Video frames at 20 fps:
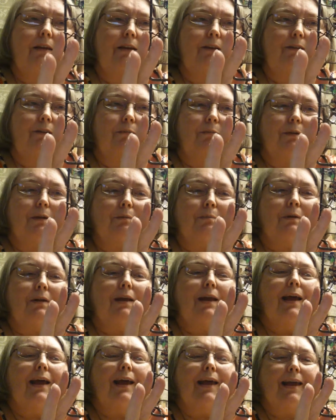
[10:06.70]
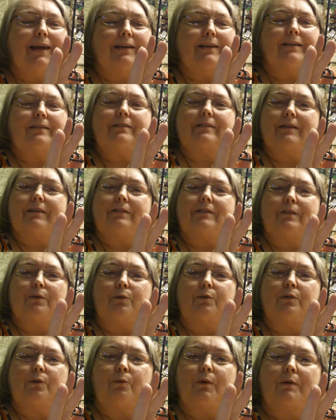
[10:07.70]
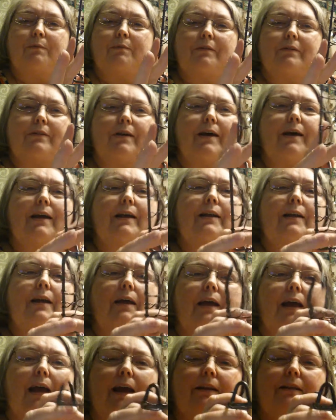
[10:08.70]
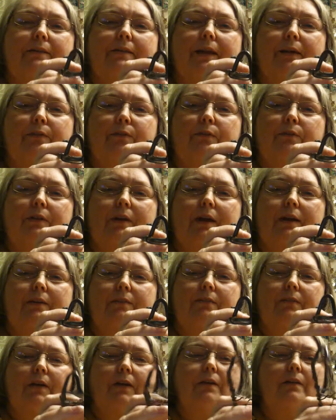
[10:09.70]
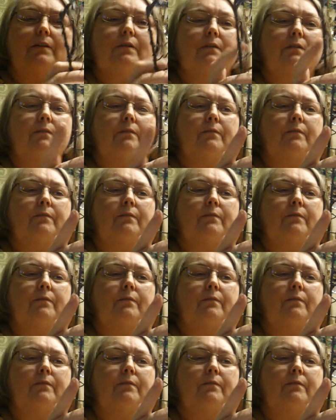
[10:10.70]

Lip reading: thing to me, but it is. It's the web design, and it's got those kind of feet,